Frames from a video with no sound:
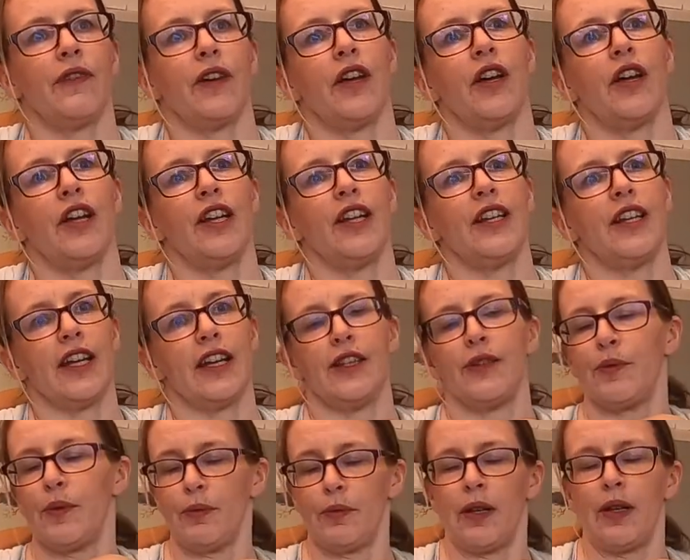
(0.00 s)
early
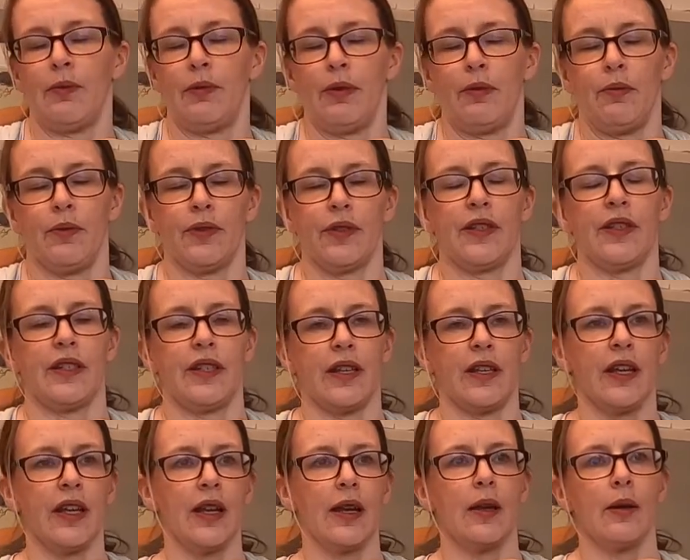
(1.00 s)
days when baby wants to
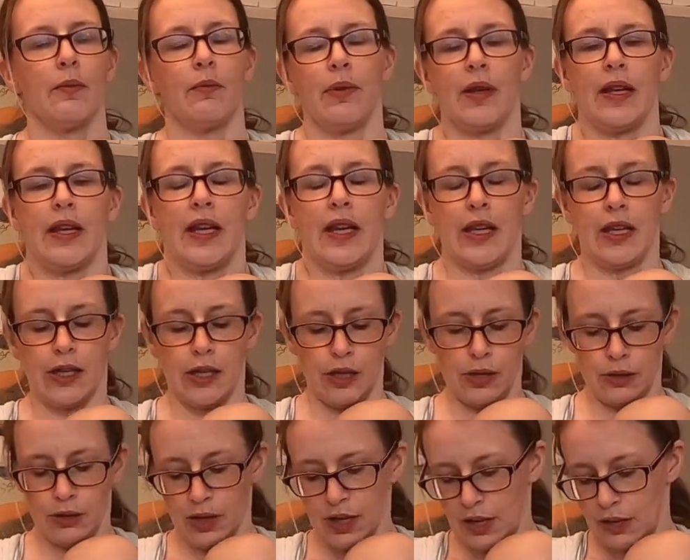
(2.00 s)
be near
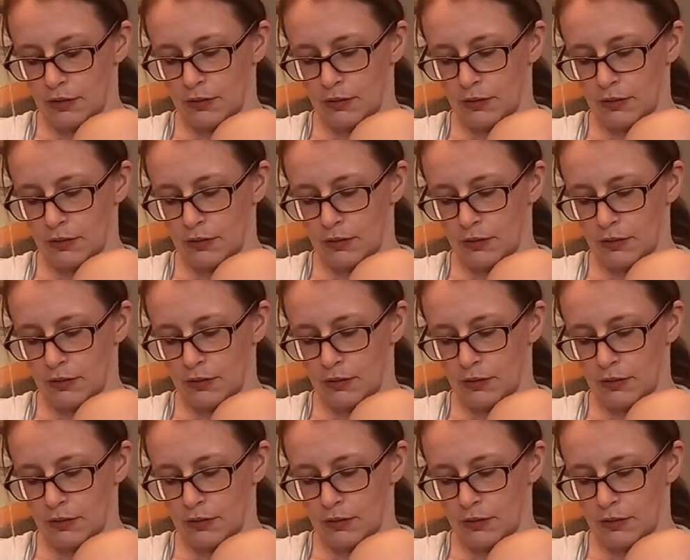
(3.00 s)
you.